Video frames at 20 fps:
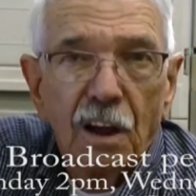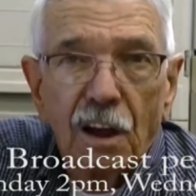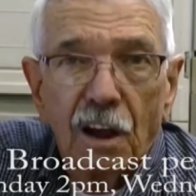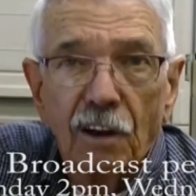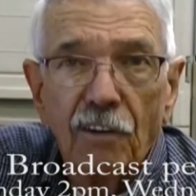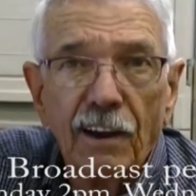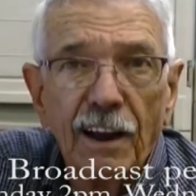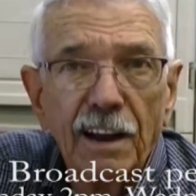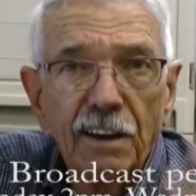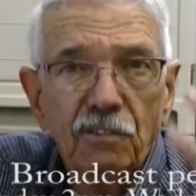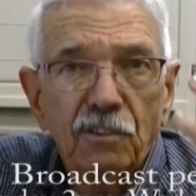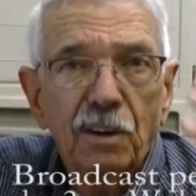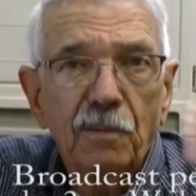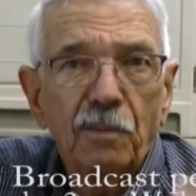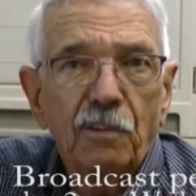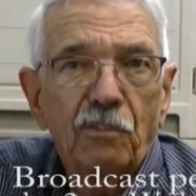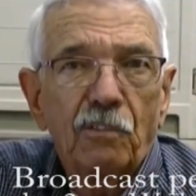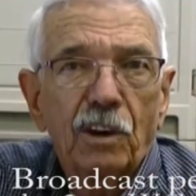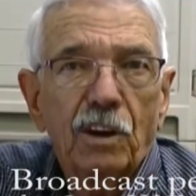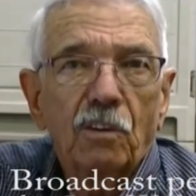All right,
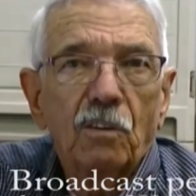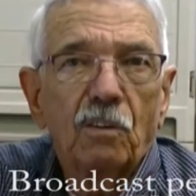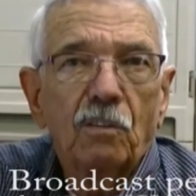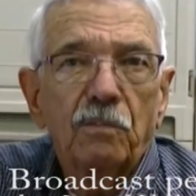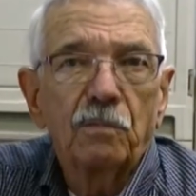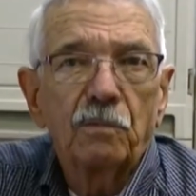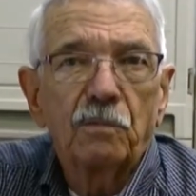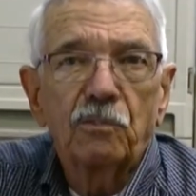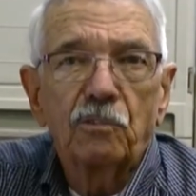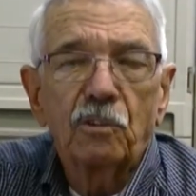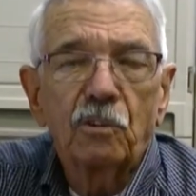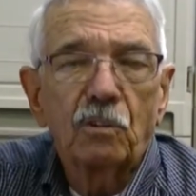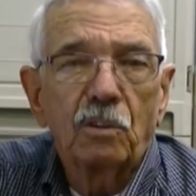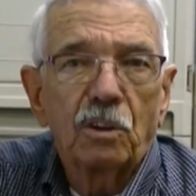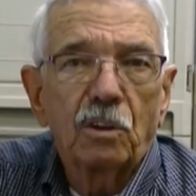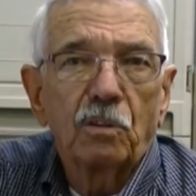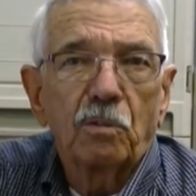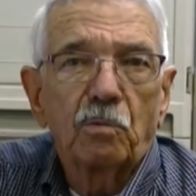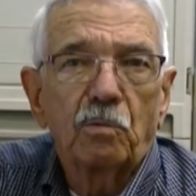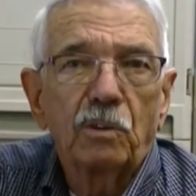Jimmy Rickle from
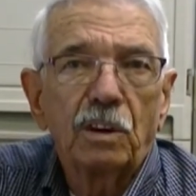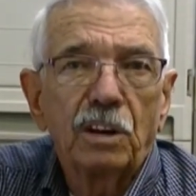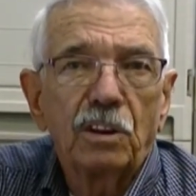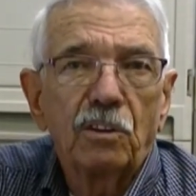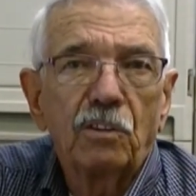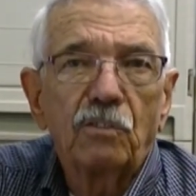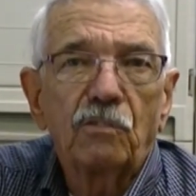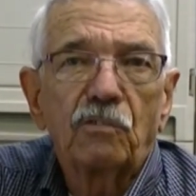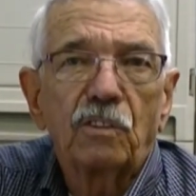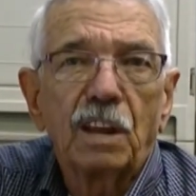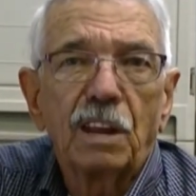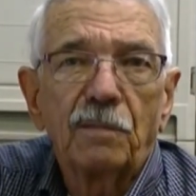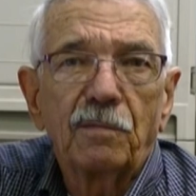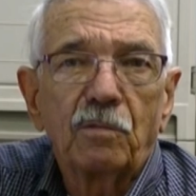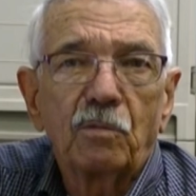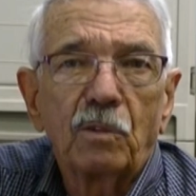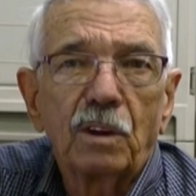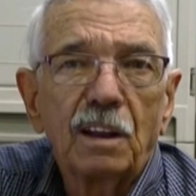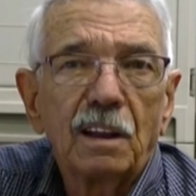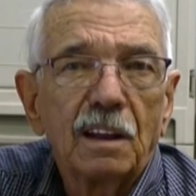Studio 3, News Team
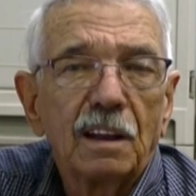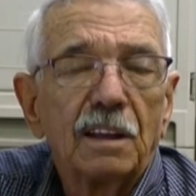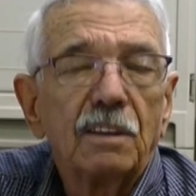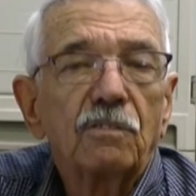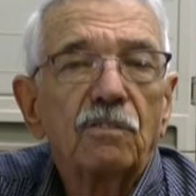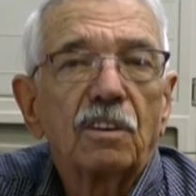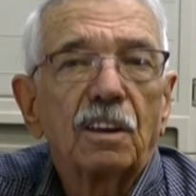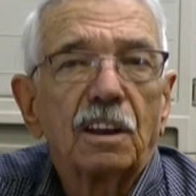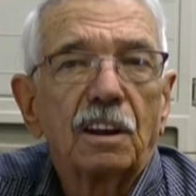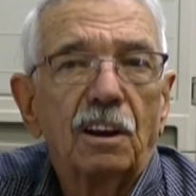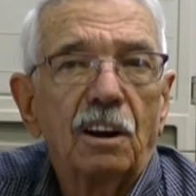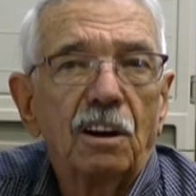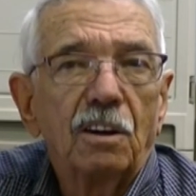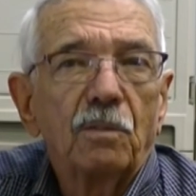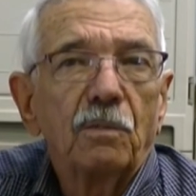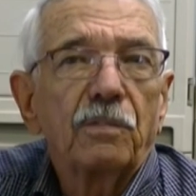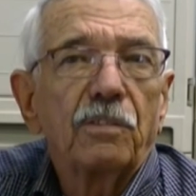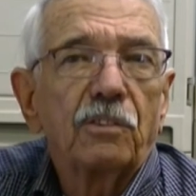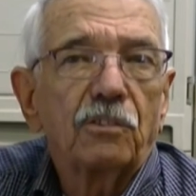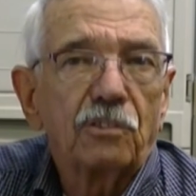3. Let's get on
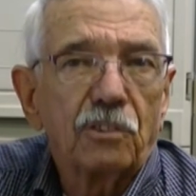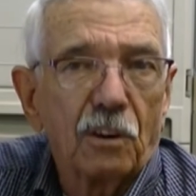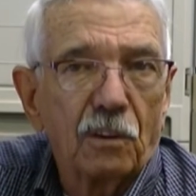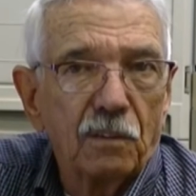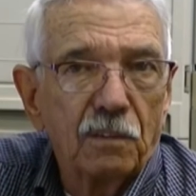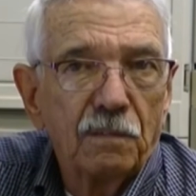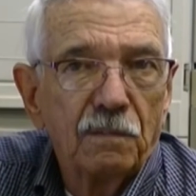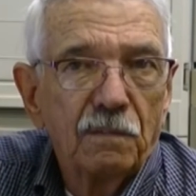with the show.